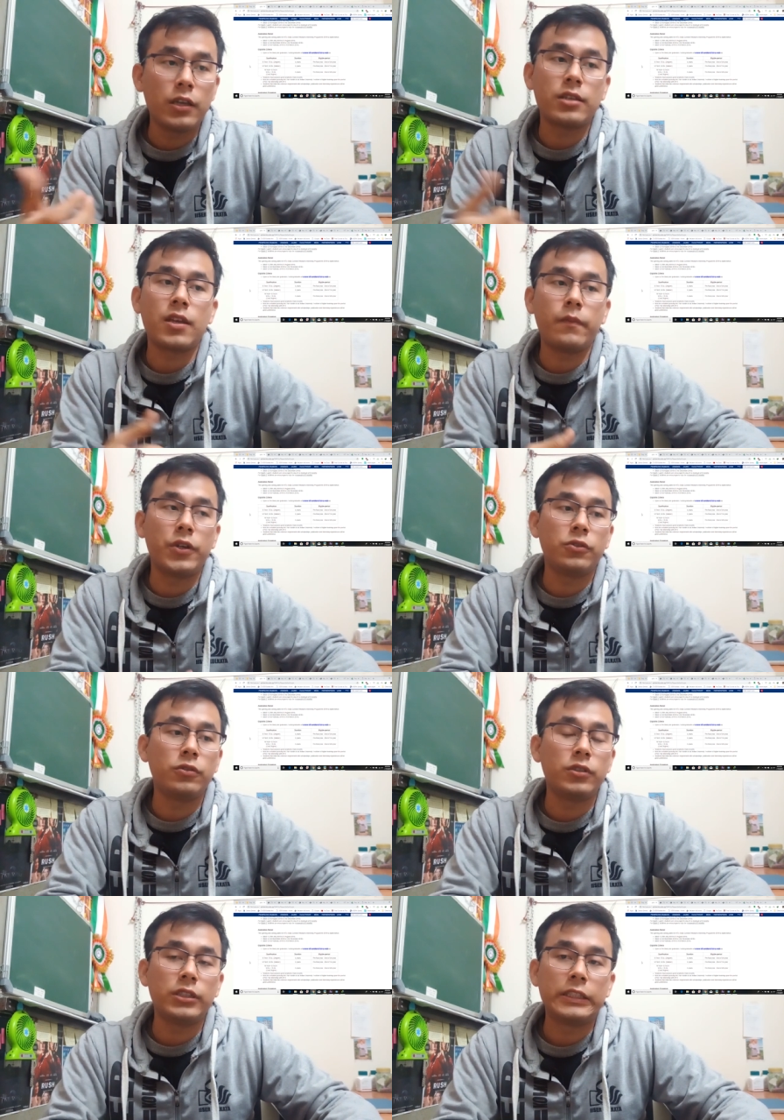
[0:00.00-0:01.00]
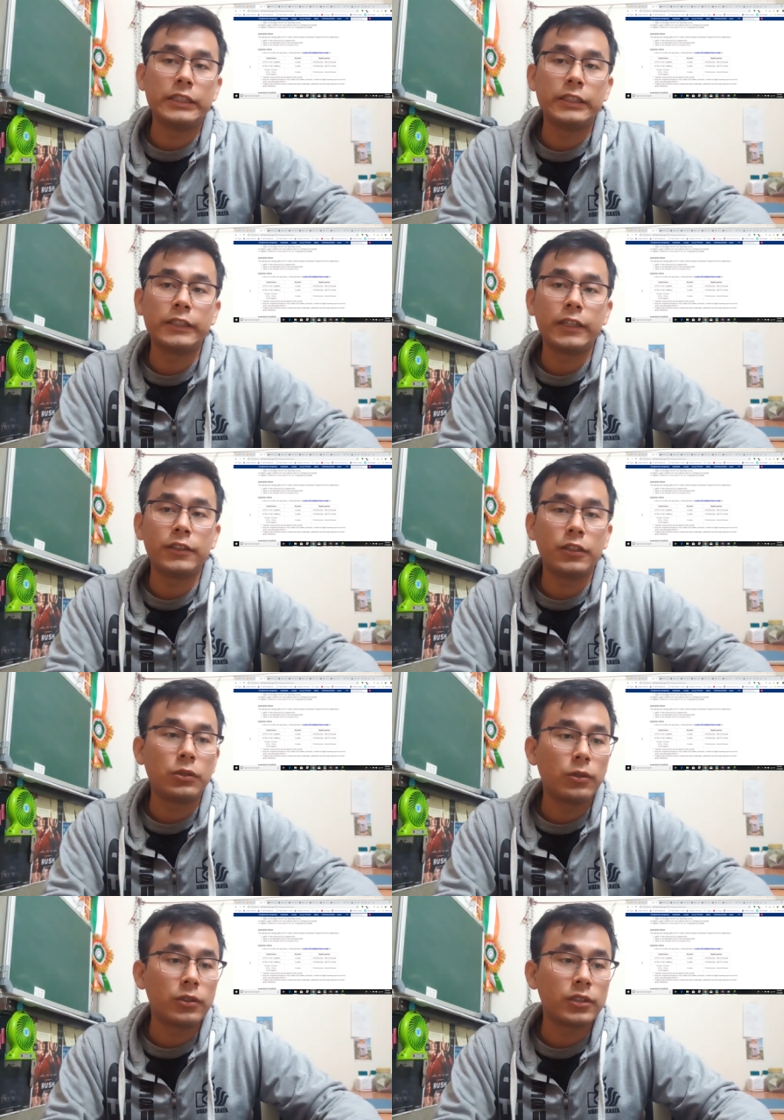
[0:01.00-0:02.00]
as I pursue this
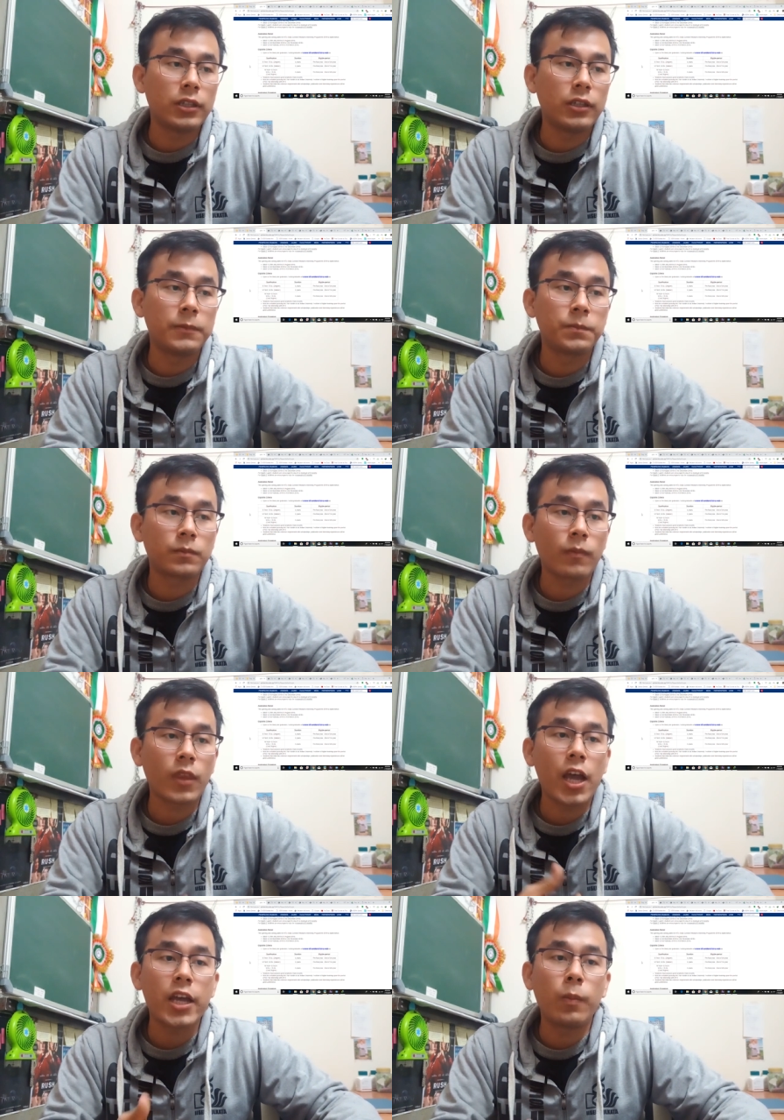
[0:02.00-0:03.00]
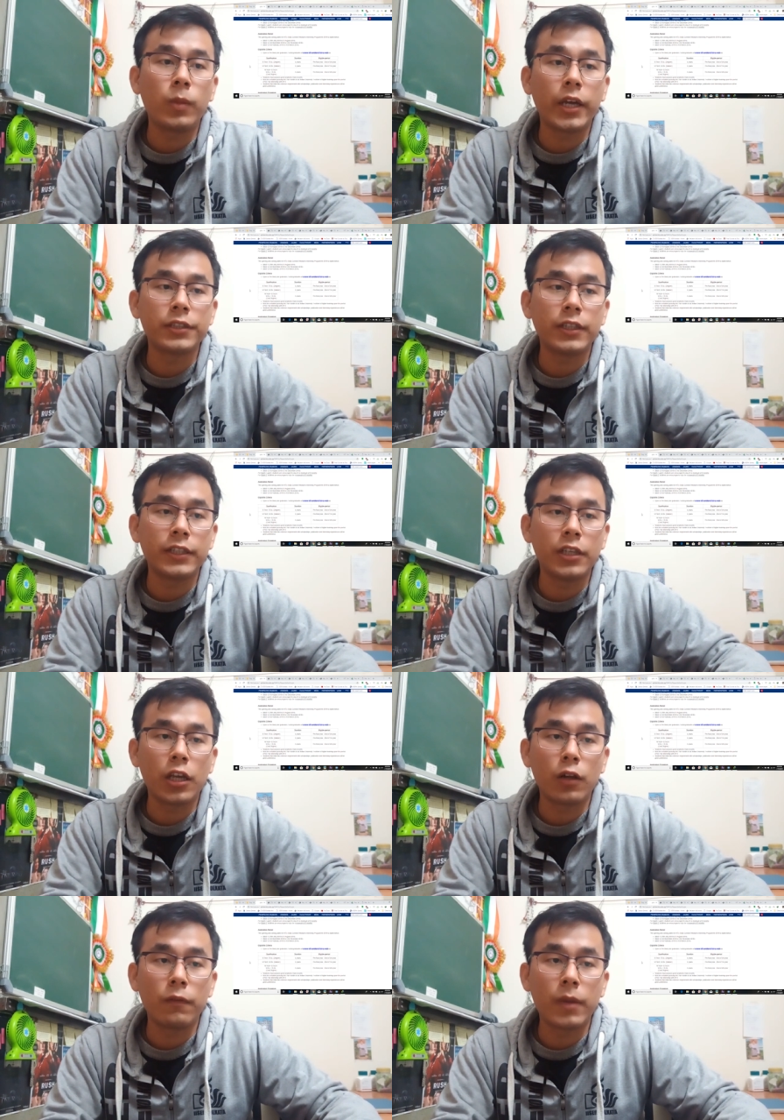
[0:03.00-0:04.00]
integrated course, I applied at the
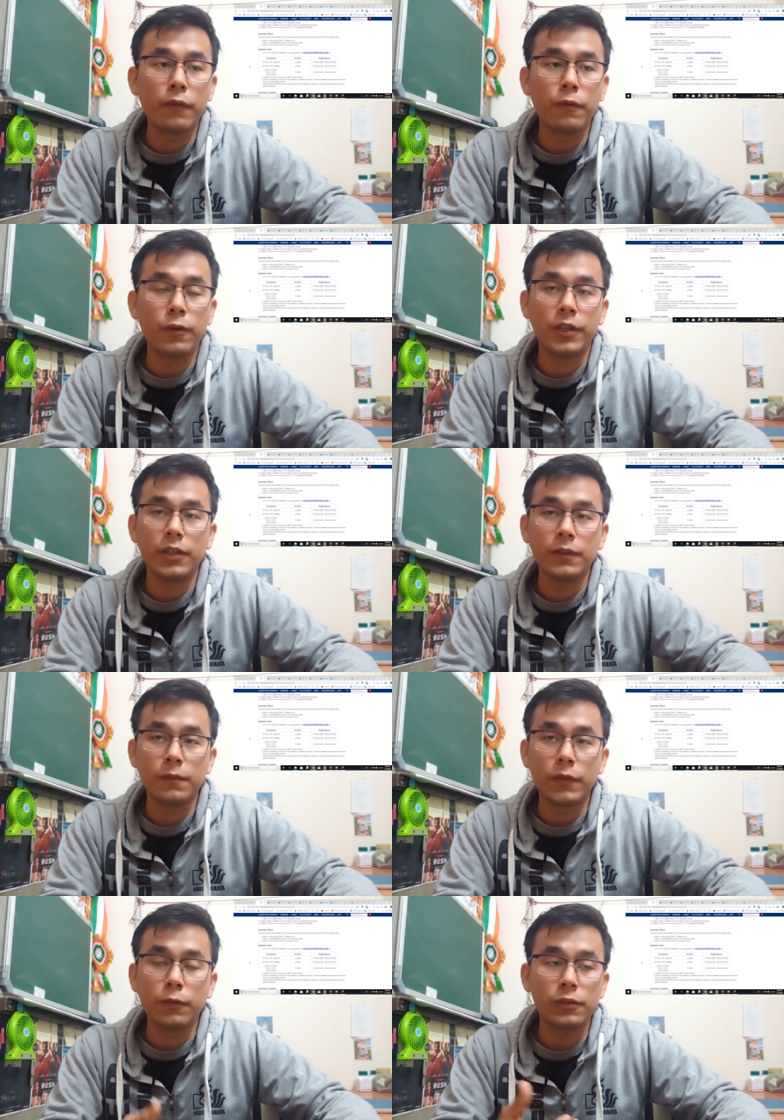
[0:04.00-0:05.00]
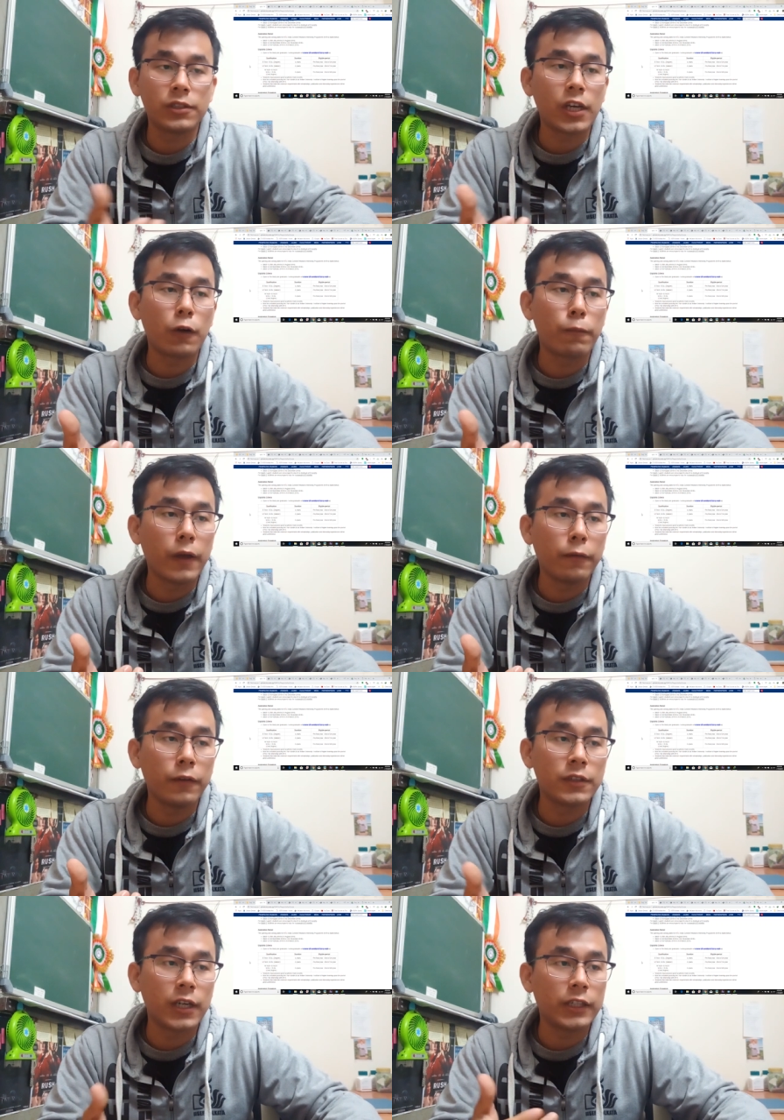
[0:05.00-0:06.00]
end of my 4th year before the
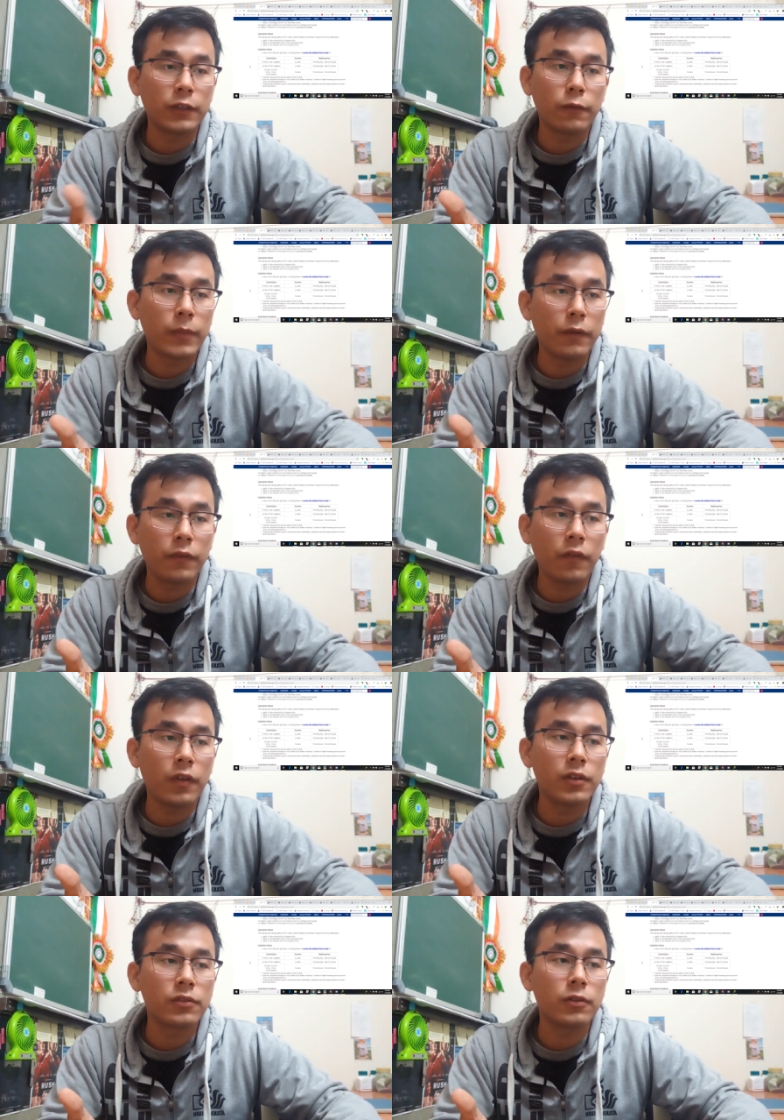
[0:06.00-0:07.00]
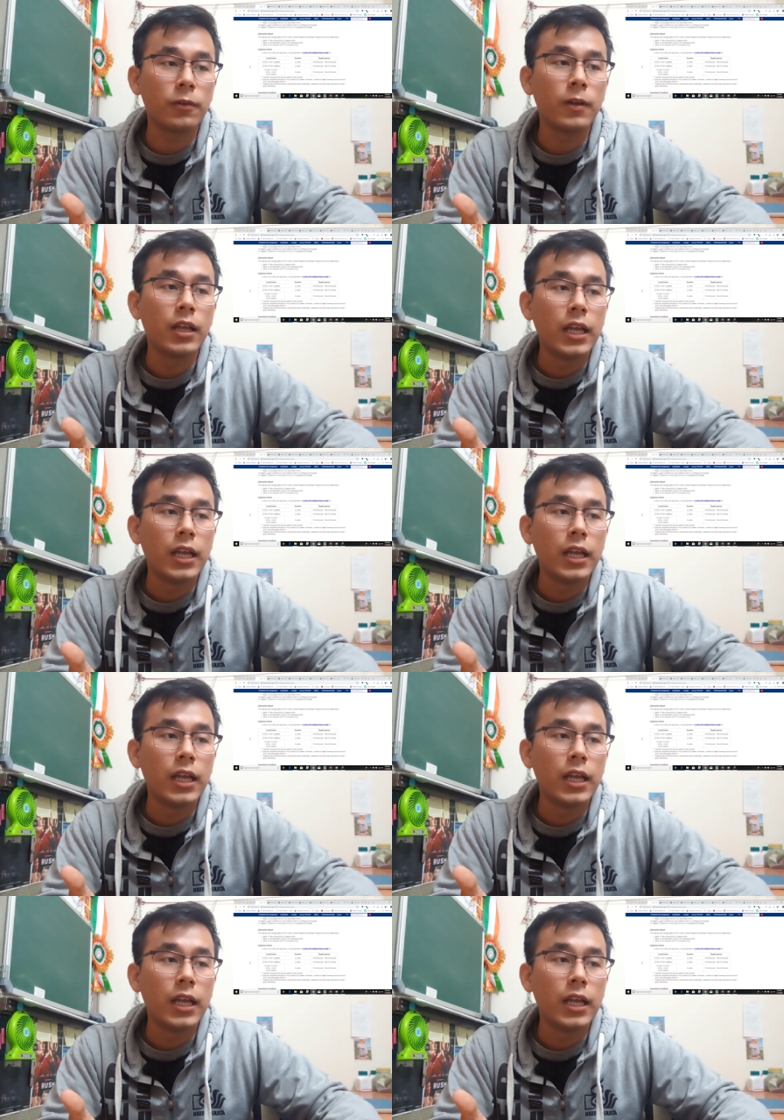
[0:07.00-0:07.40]
starting of my 5th year. So